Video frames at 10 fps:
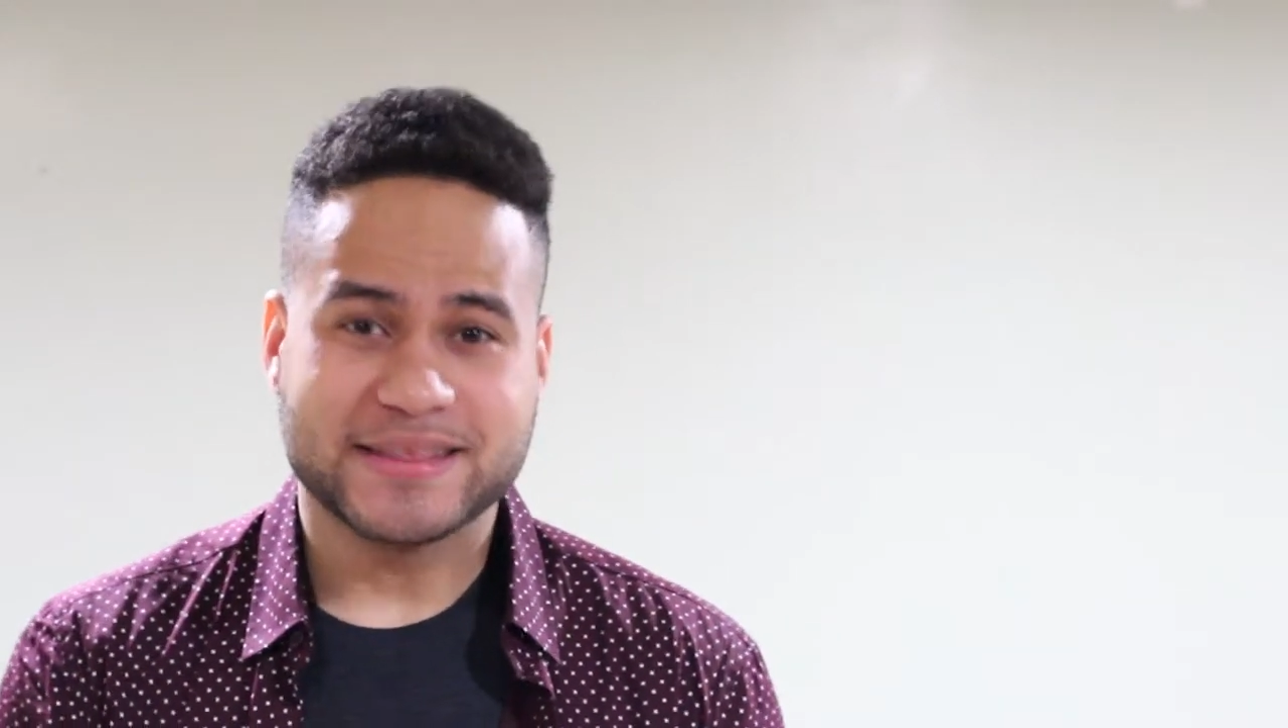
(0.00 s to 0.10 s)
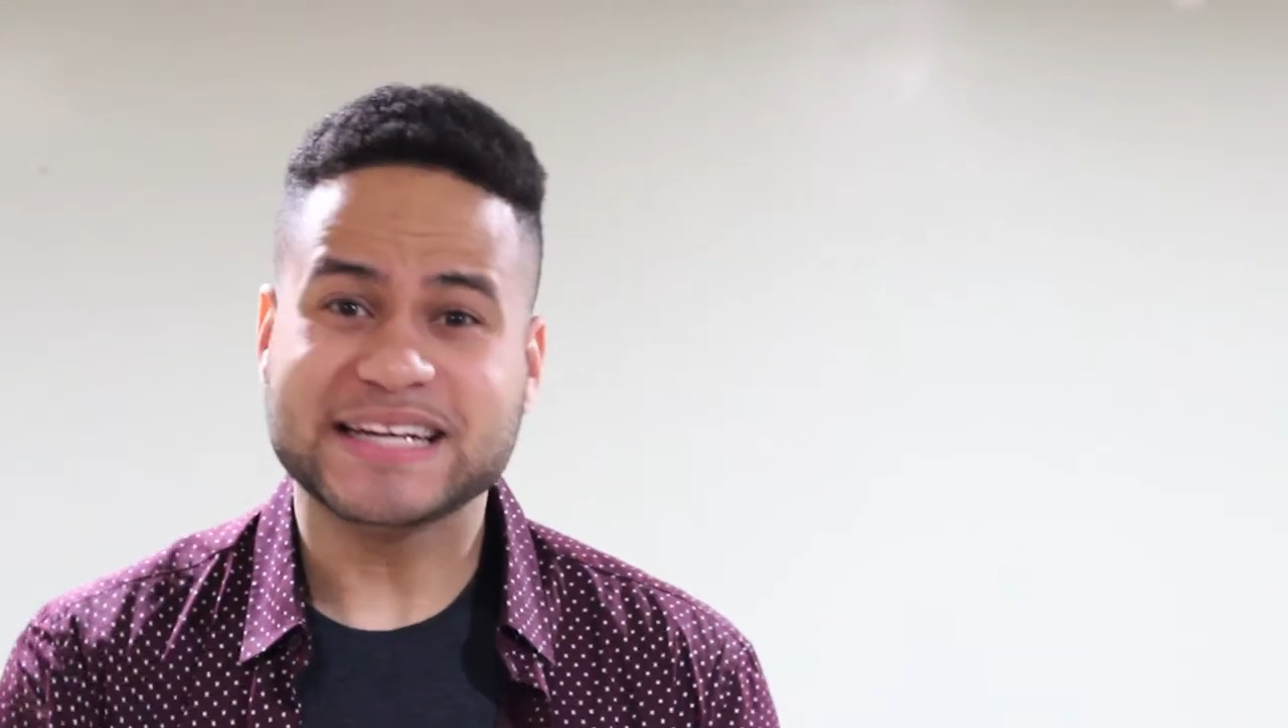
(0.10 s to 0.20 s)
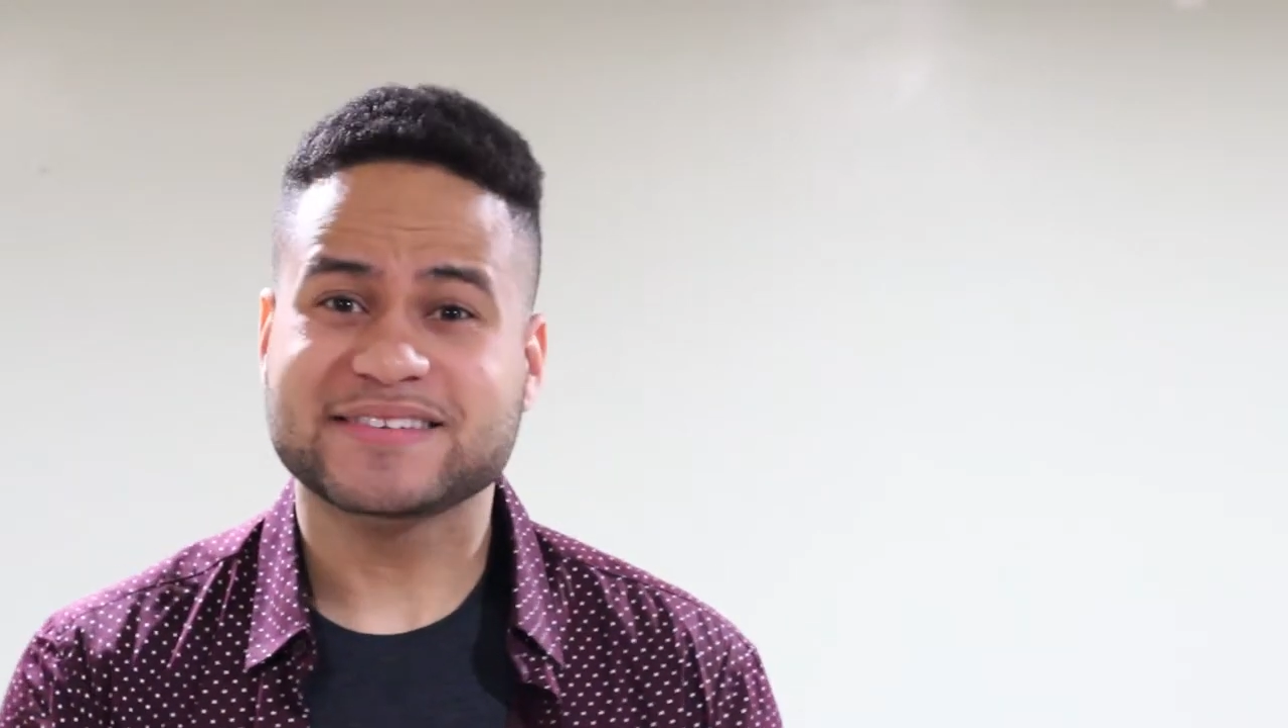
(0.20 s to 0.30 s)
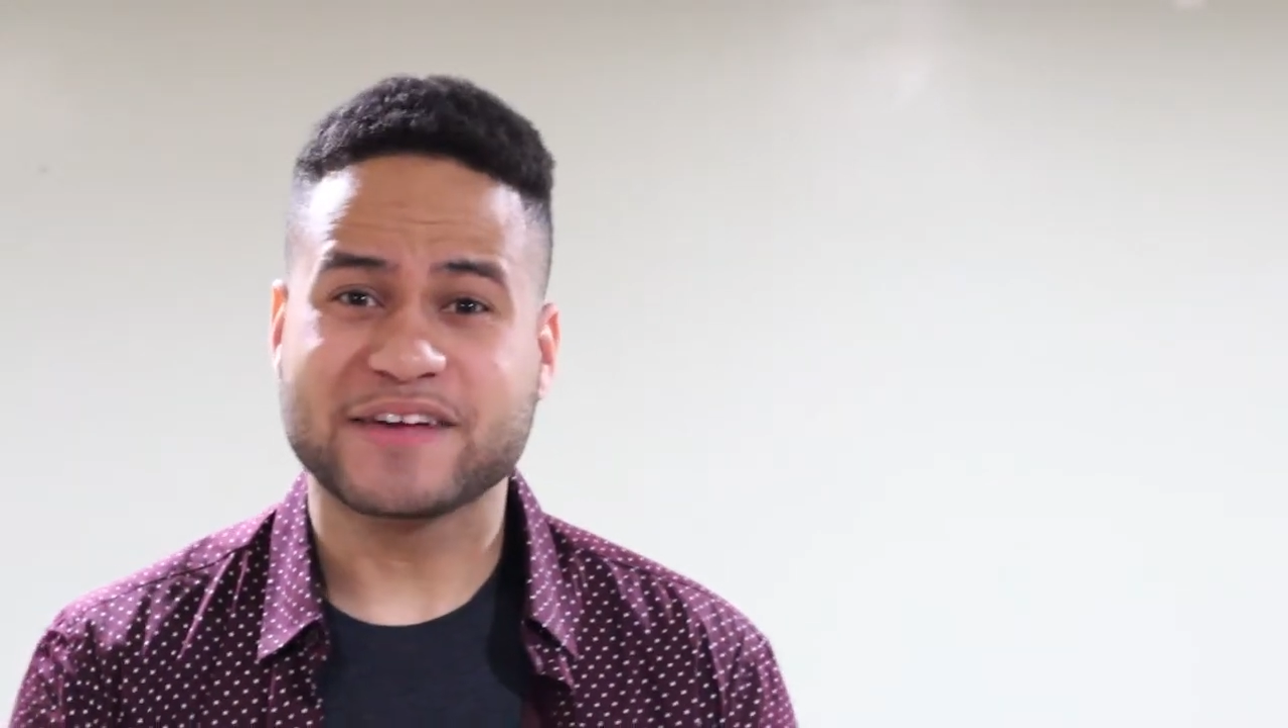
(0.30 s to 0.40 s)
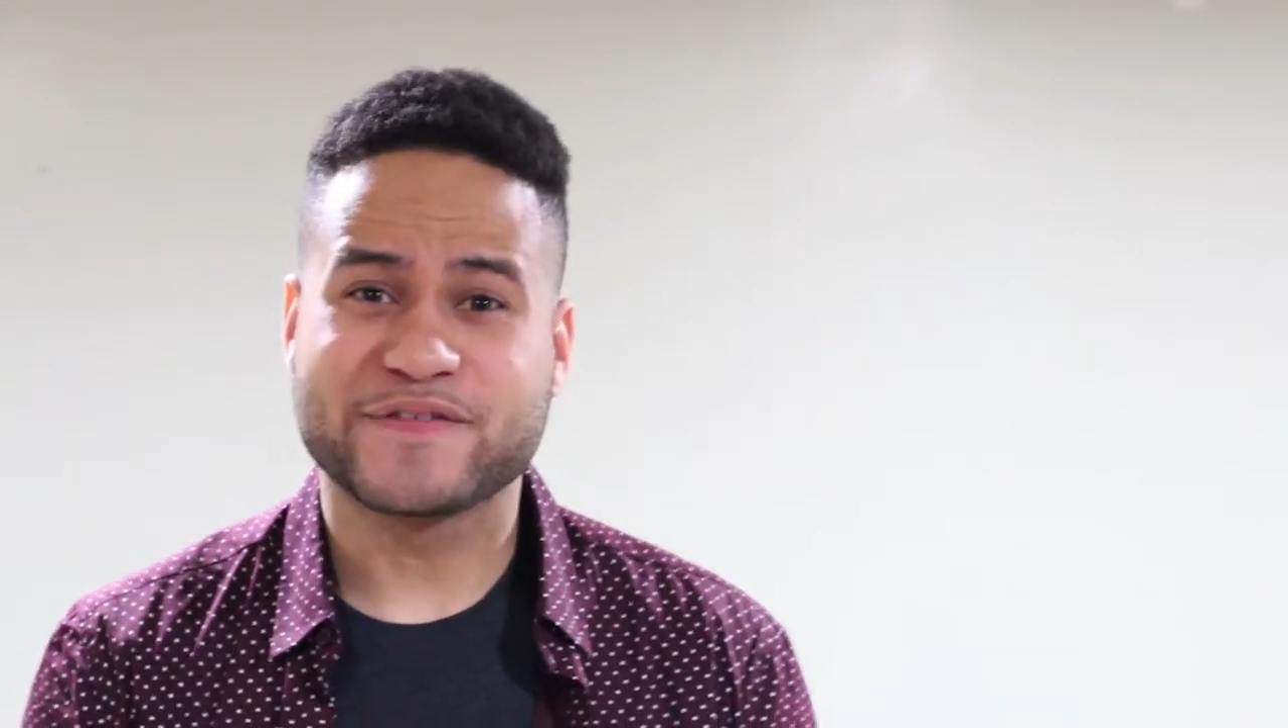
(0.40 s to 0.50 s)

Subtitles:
That is a